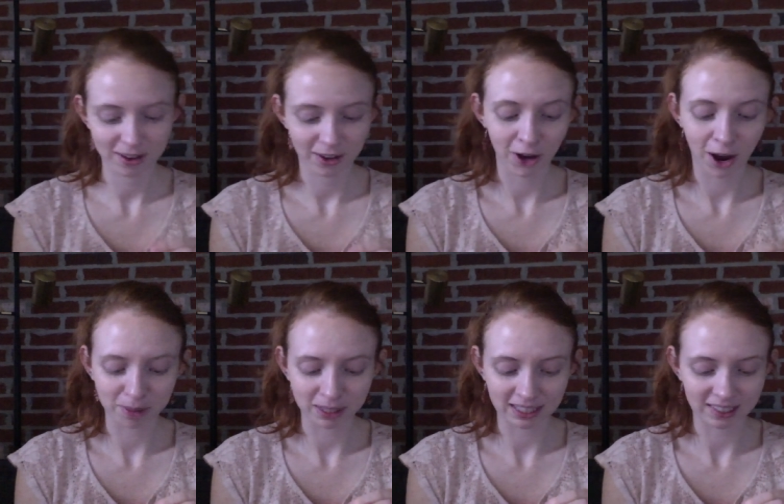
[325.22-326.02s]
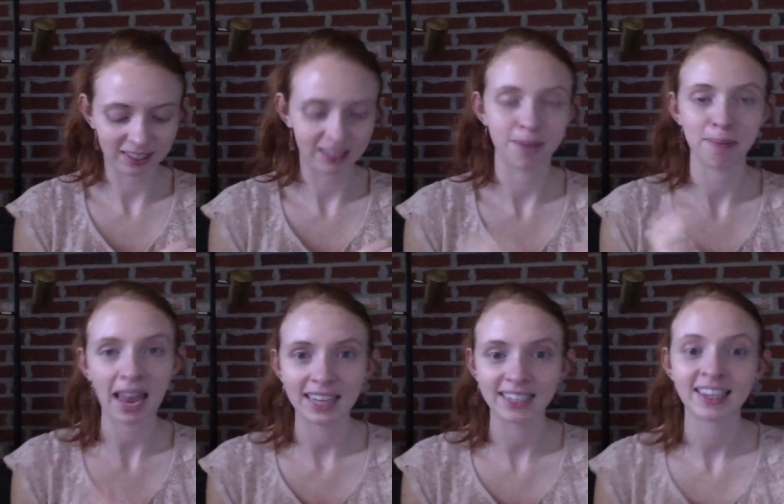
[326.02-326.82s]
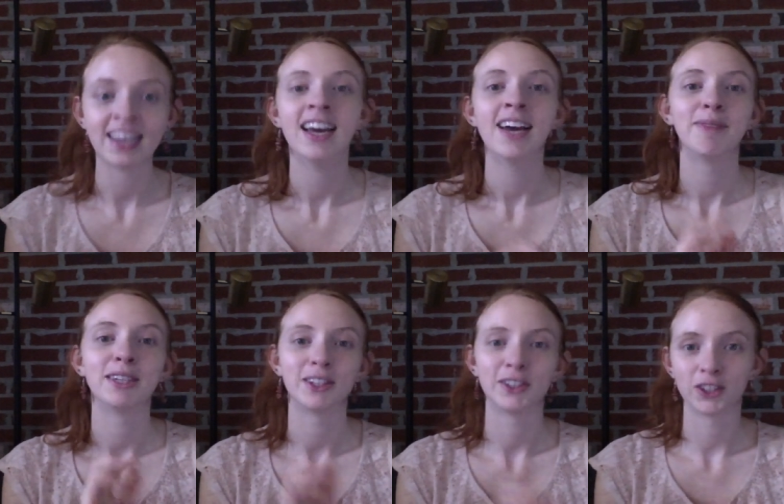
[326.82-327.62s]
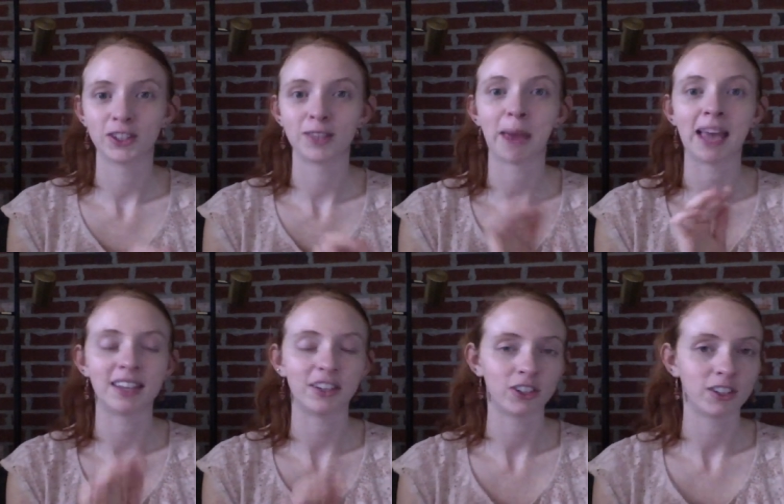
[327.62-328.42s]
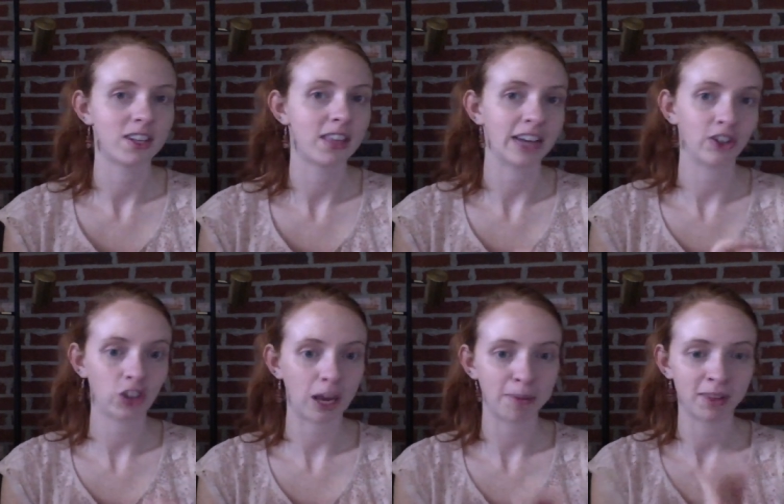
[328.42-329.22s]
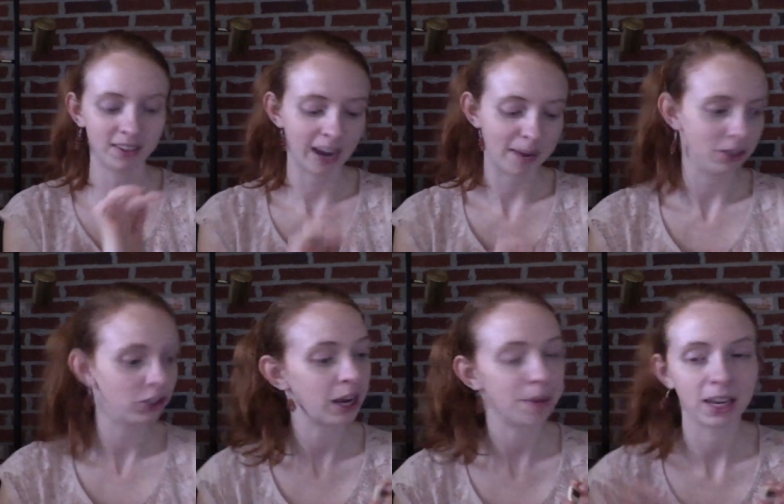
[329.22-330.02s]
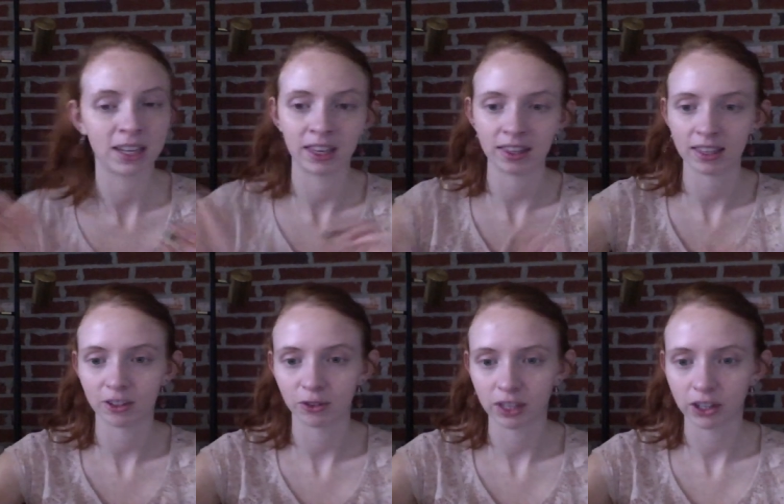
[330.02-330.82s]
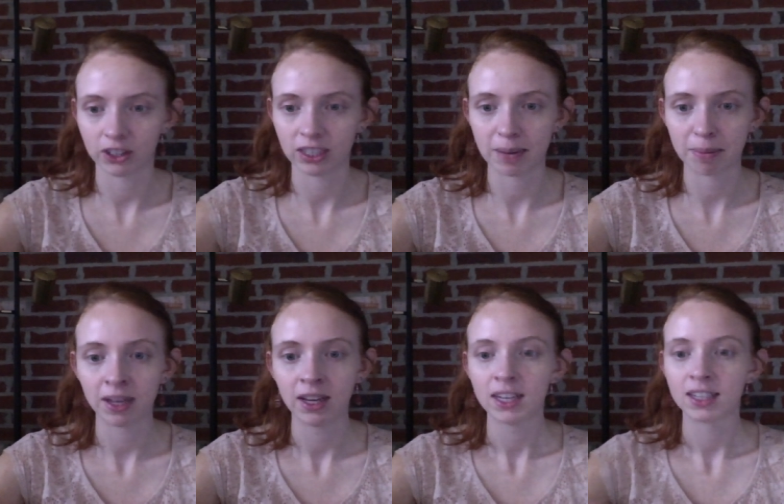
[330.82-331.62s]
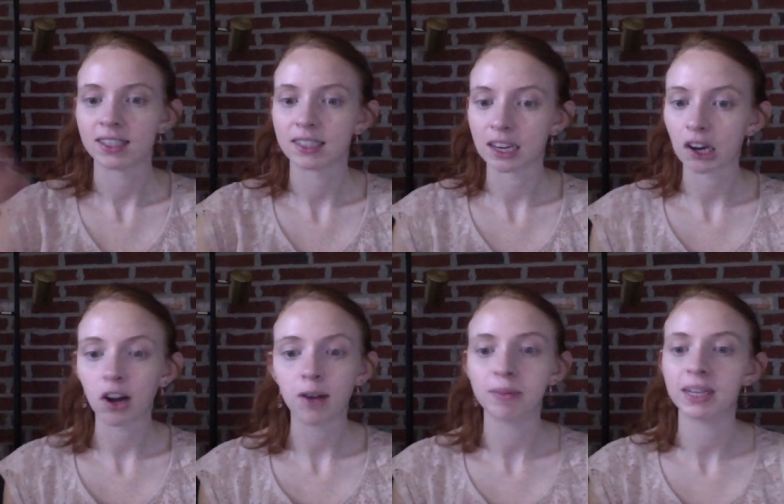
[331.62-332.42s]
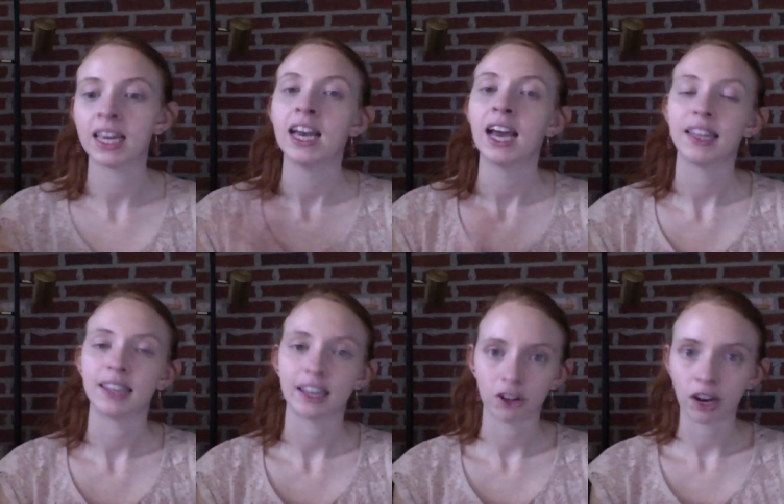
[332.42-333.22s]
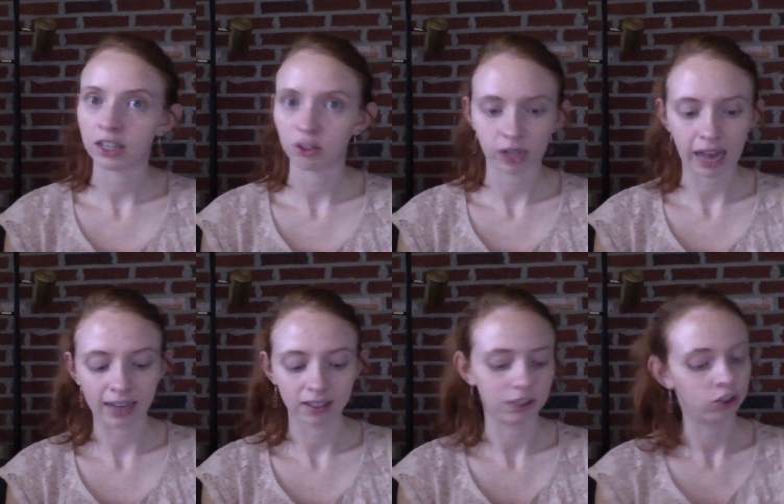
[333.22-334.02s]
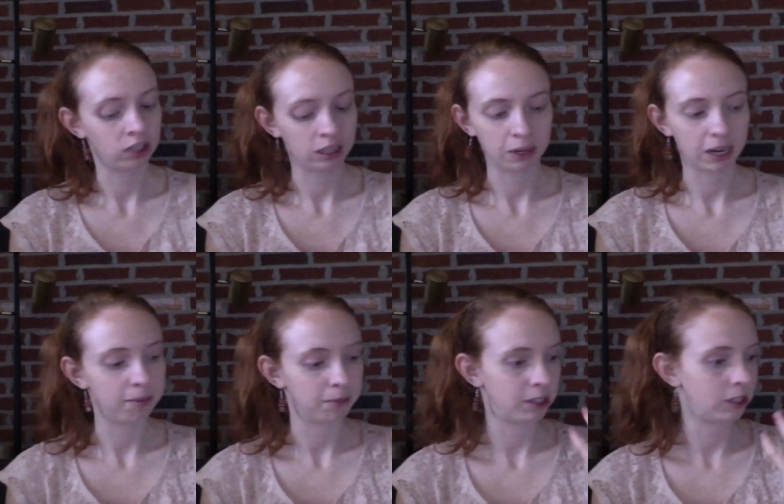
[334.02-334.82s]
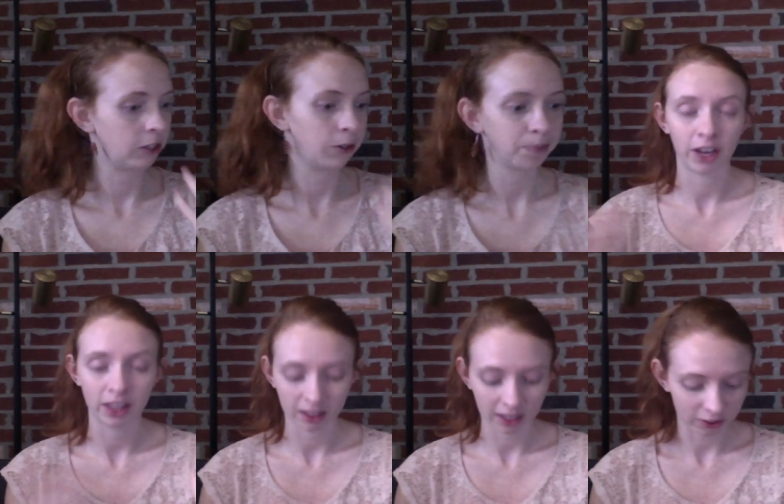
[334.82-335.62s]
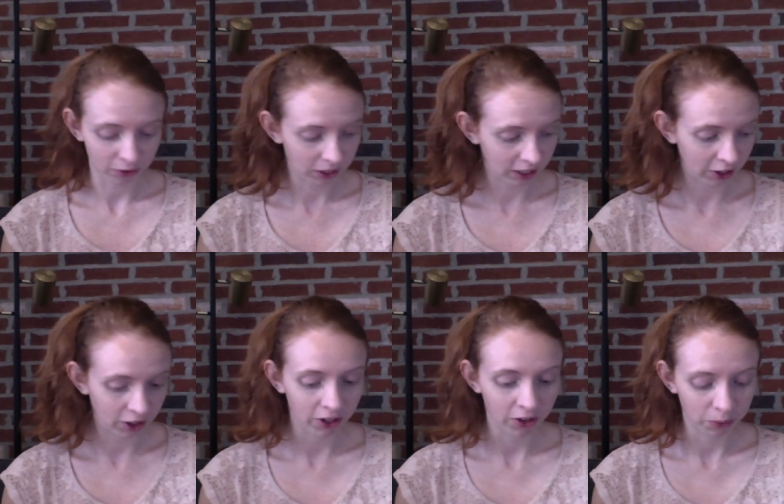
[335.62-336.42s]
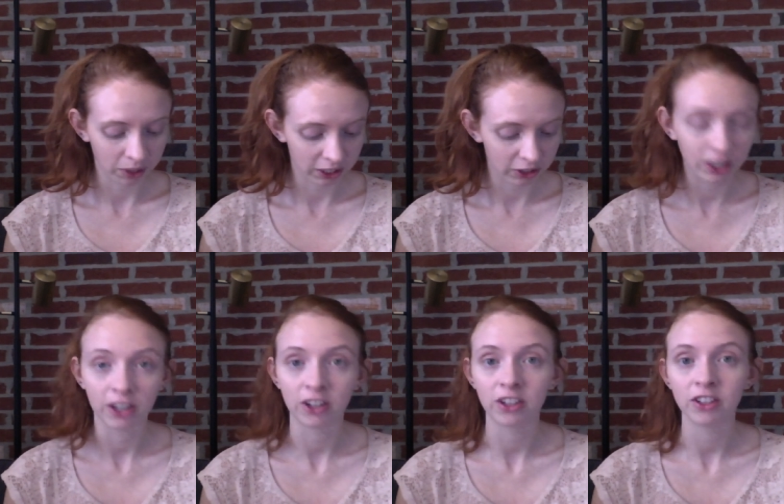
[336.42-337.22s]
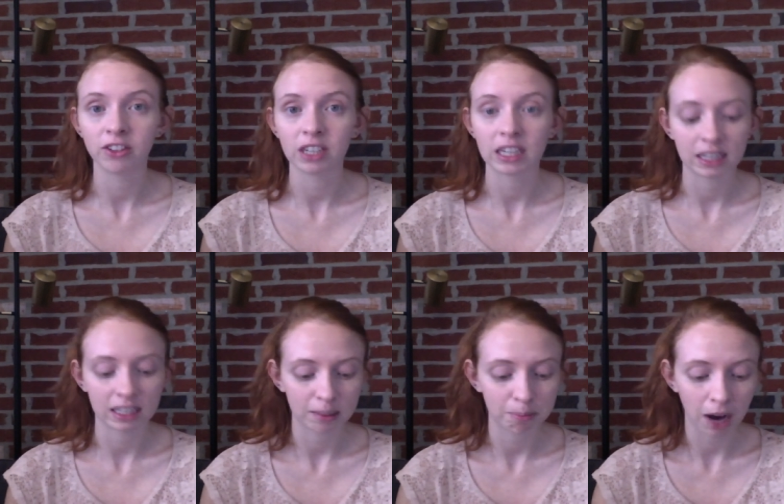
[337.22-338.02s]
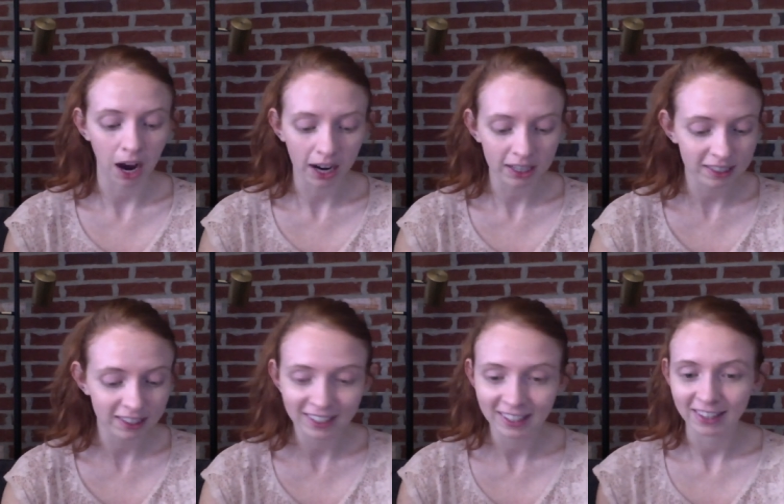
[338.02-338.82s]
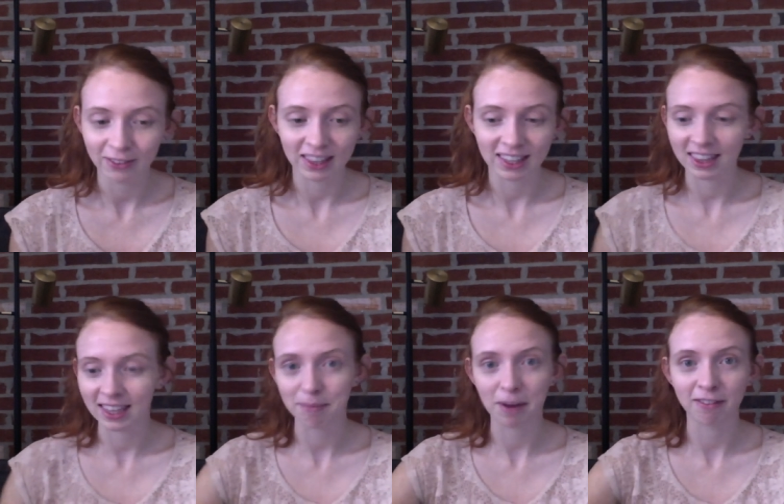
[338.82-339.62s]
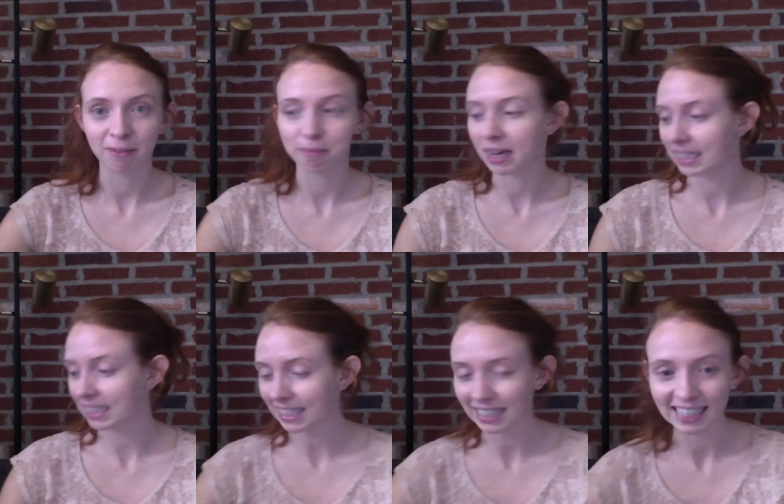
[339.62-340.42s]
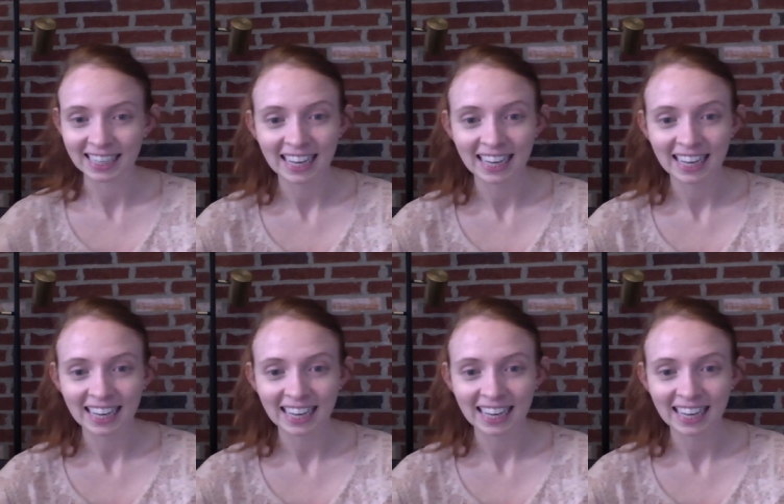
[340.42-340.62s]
anomalies in the paint, but to just pay attention to that shape, the diamond shape. And I think that's a really good tip, to sit calmly and let your eyes relax and just see what comes to you. So I think that's a really good one to include in this box with the theme of money.